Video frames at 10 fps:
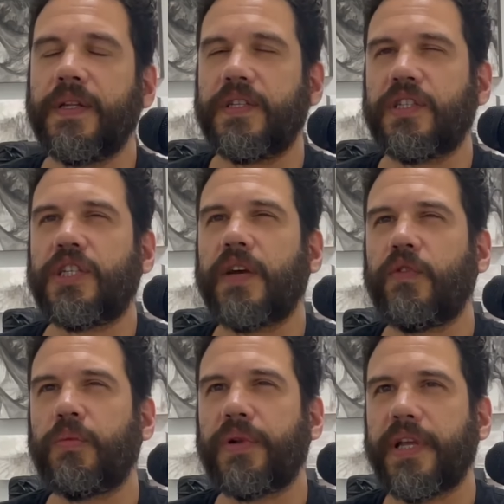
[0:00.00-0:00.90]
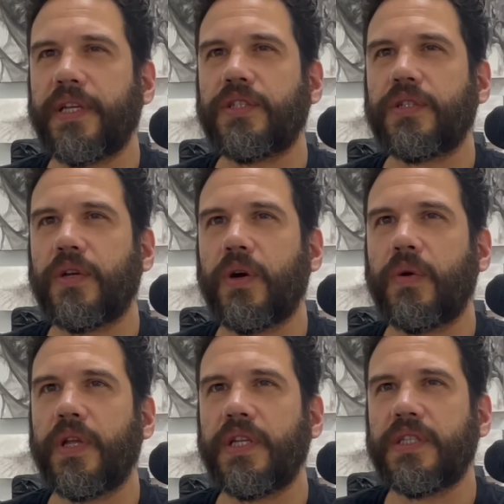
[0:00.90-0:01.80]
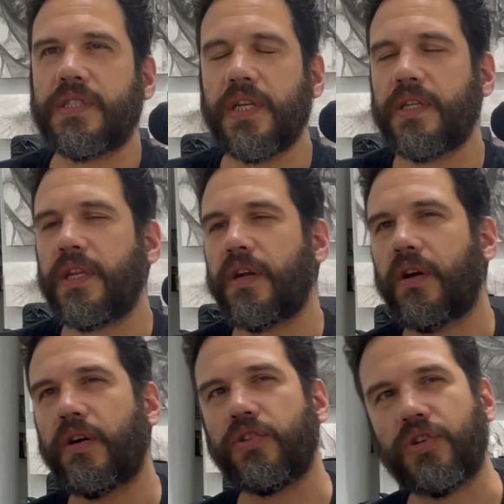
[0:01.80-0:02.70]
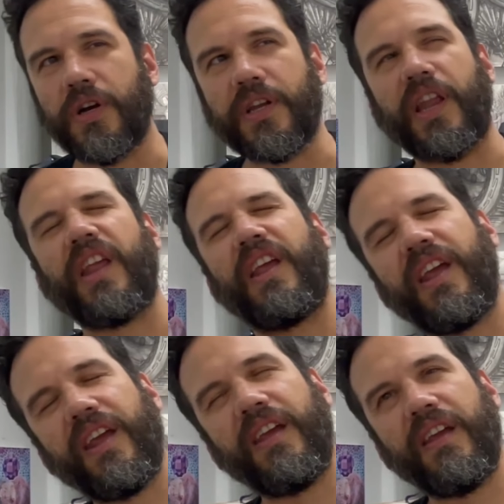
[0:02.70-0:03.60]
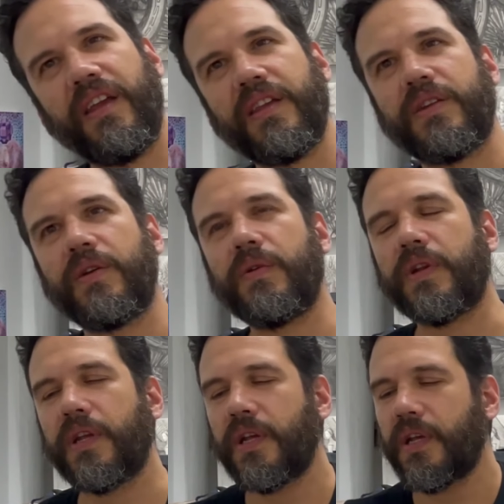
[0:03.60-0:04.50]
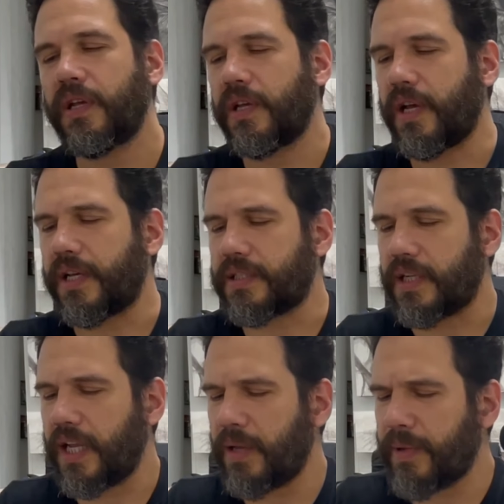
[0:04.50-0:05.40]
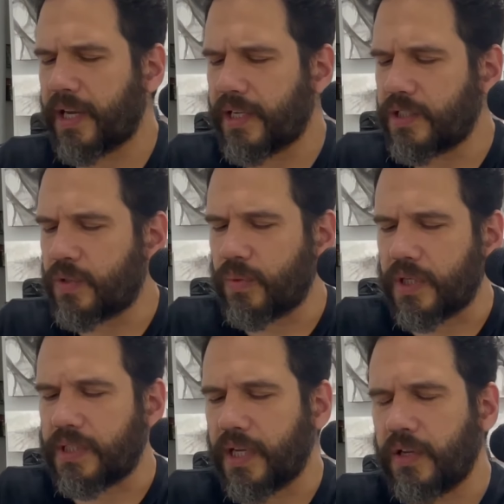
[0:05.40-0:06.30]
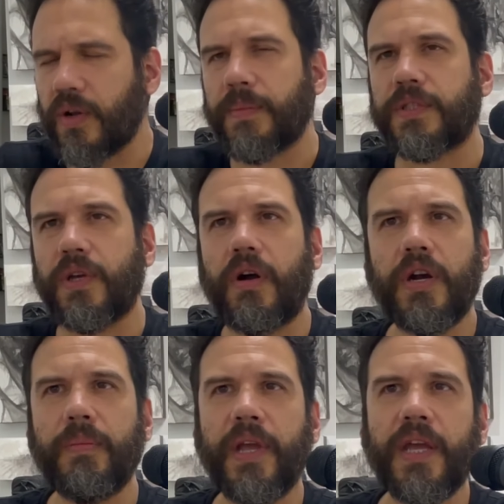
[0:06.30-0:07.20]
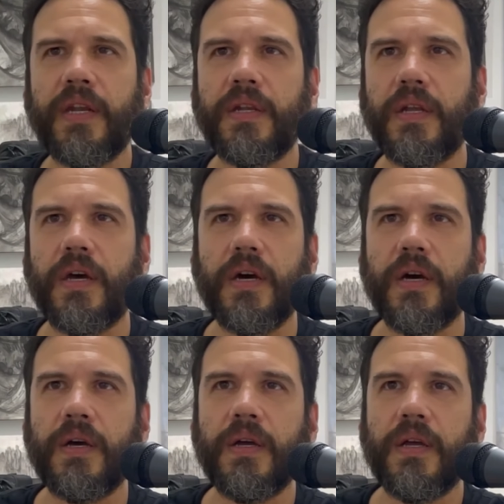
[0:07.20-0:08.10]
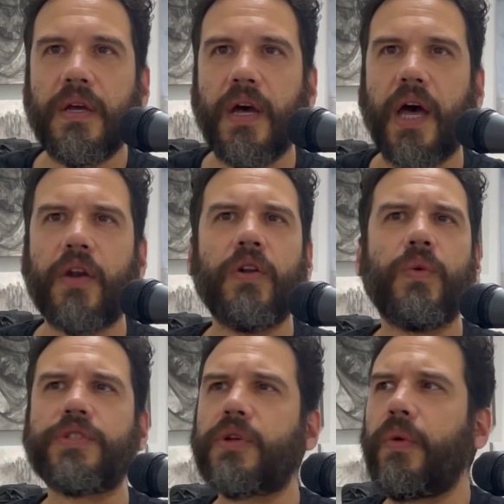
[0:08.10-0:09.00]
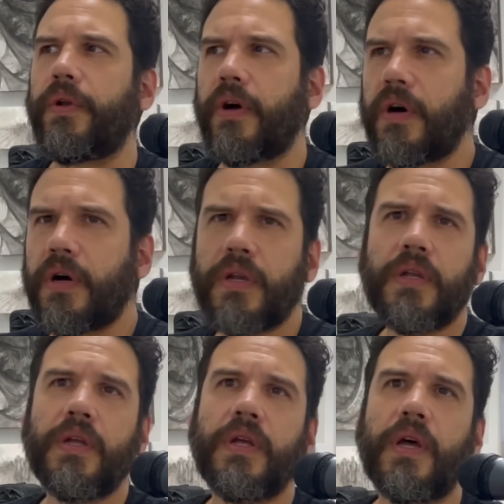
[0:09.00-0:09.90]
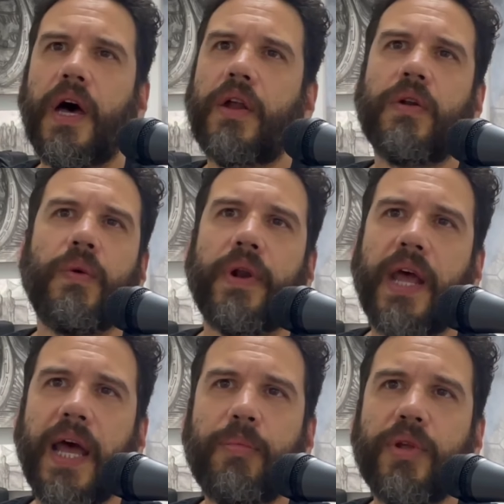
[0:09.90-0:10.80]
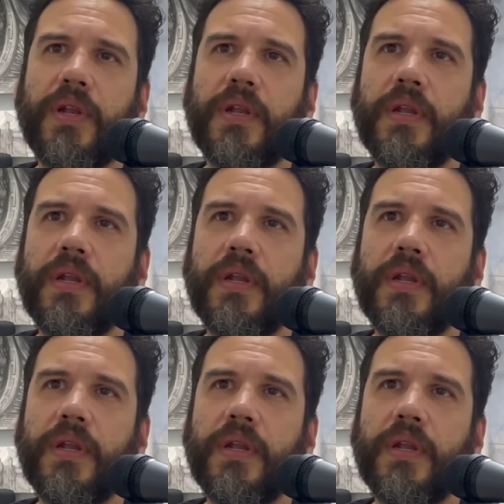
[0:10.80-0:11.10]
disheveled place, you know, and he's sitting there all drunk and, hey, you know, and I said, hey, man, I just want to tell you I'm sorry, man. Uh, I don't know what's going on. I don't know what happened.